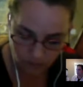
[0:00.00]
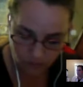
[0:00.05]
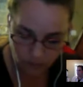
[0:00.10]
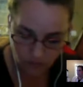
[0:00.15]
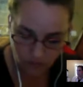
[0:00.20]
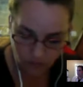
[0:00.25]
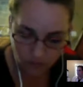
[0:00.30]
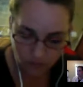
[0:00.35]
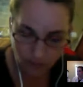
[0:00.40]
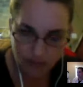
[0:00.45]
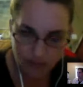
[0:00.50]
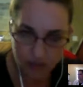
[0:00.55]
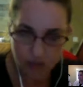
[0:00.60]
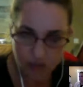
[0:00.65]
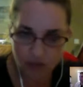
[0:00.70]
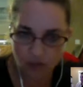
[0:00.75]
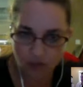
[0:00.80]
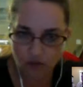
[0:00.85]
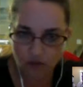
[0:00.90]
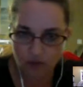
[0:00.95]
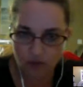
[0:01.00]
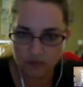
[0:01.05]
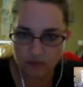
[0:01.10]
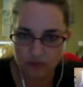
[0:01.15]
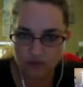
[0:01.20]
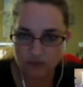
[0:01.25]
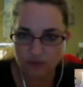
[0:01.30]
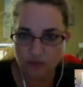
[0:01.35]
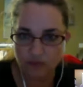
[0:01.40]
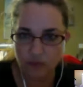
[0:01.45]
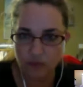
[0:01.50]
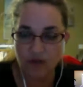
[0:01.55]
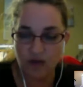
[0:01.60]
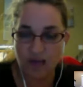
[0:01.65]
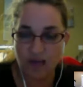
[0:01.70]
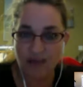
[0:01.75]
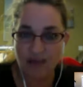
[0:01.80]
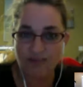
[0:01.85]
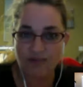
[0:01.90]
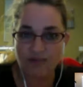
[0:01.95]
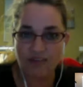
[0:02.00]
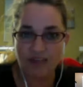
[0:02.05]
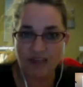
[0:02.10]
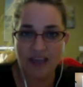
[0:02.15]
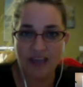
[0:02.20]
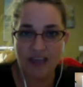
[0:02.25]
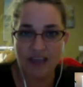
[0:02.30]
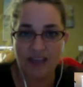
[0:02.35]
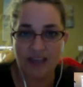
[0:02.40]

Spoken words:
Okay, so we're live. Hey.